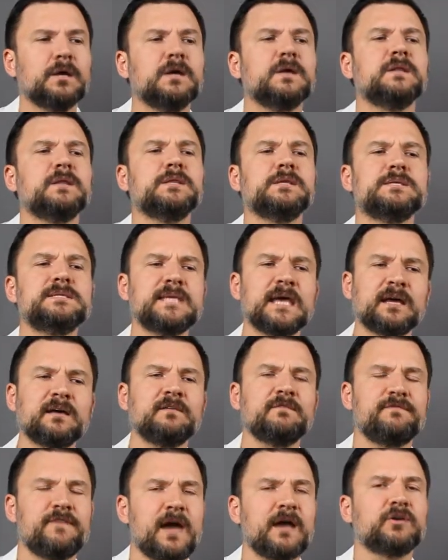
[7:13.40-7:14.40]
The
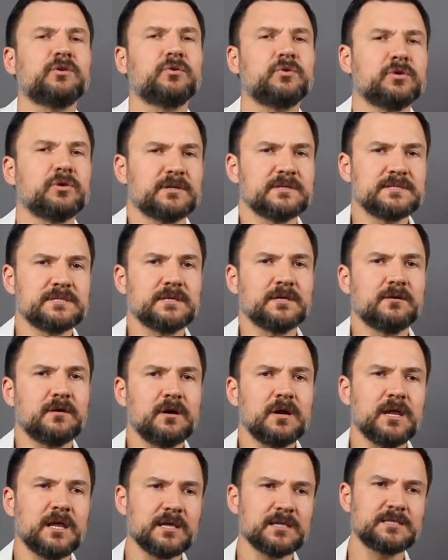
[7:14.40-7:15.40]
second factor to consider
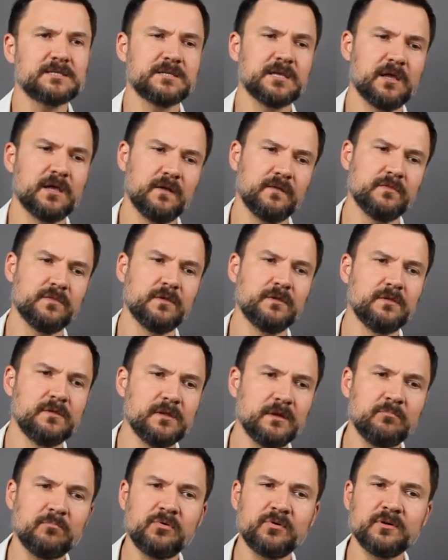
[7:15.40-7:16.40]
is the
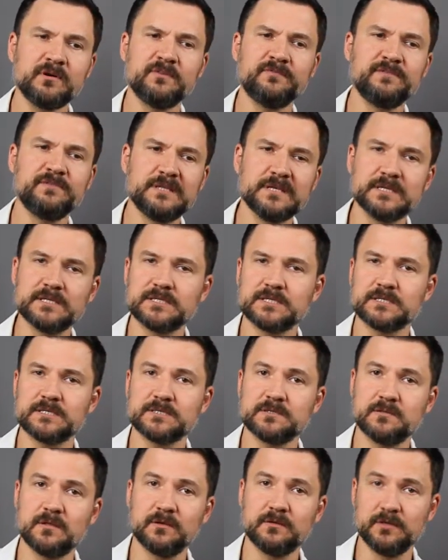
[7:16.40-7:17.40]
number of discs
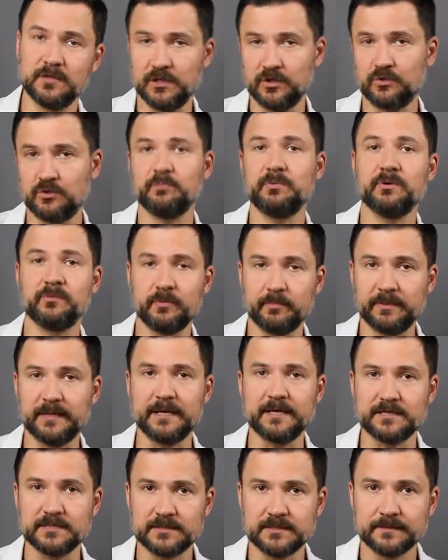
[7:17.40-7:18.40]
that need to be
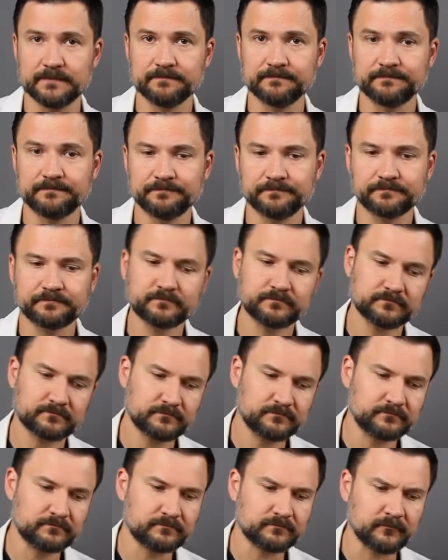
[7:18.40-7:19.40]
replaced.
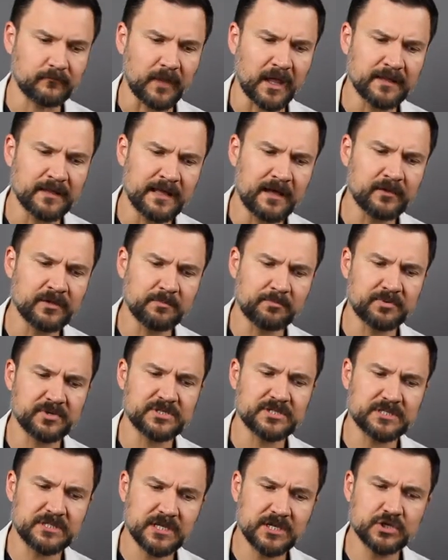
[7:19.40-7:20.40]
Now, the
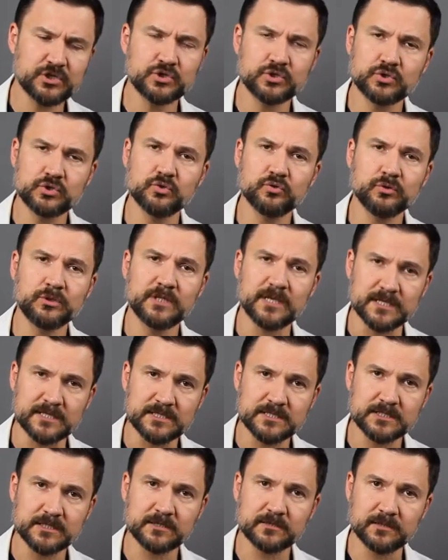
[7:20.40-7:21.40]
Prestige 2
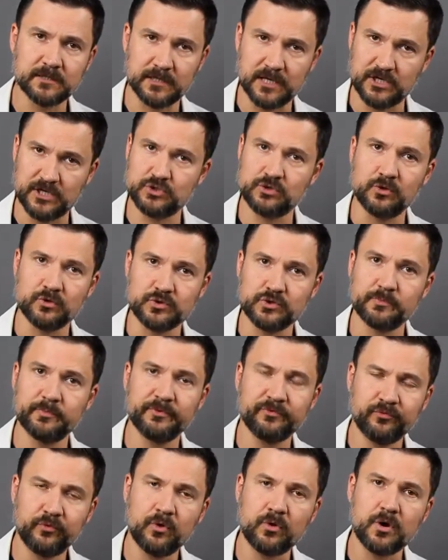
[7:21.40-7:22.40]
disc that I showed you
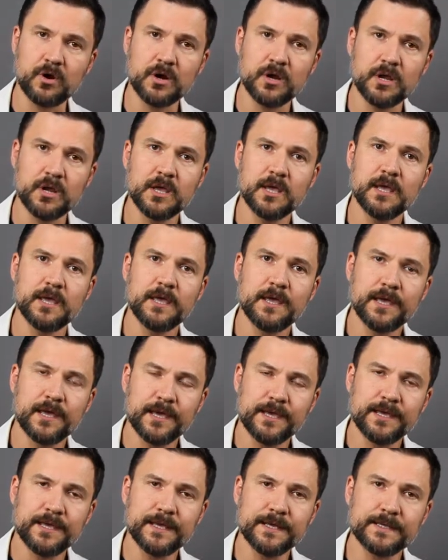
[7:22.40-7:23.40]
before
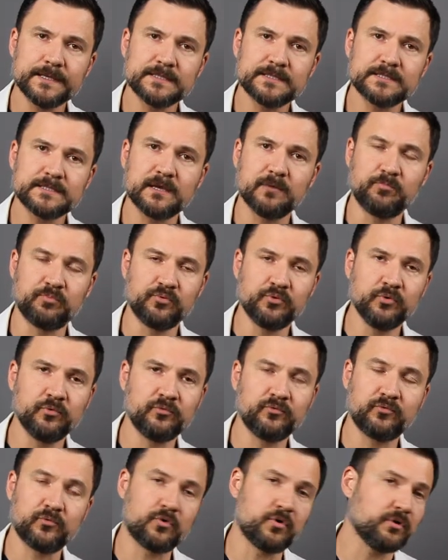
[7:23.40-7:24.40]
is
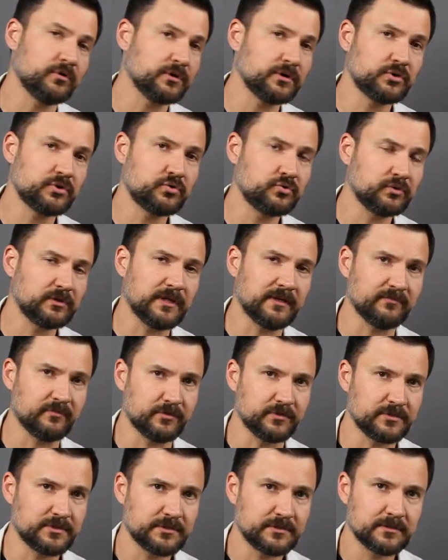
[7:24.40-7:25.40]
approved for only 2
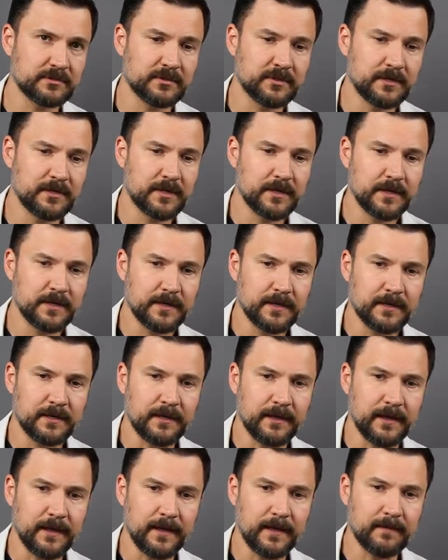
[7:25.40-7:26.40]
levels.
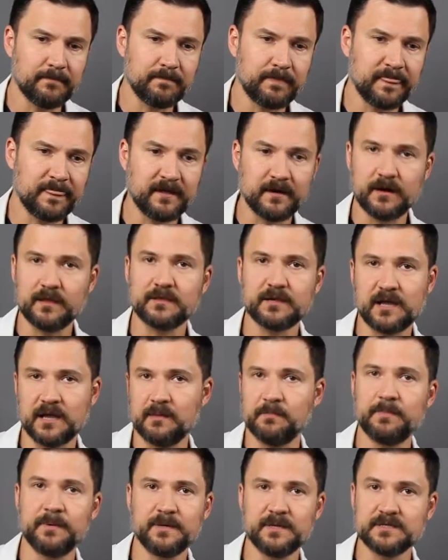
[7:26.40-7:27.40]
There are other
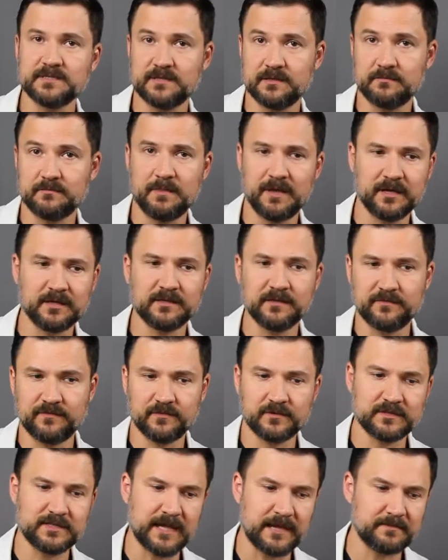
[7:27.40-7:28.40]
companies that make
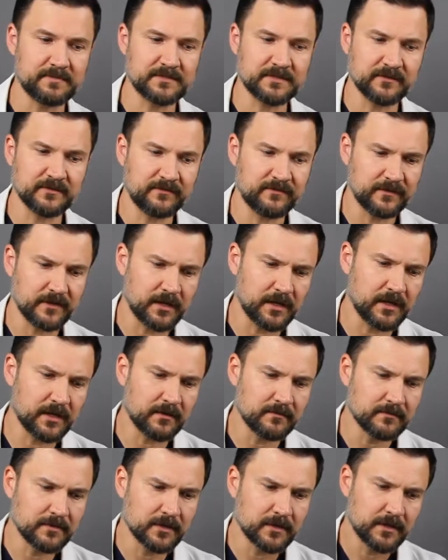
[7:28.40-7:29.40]
different types of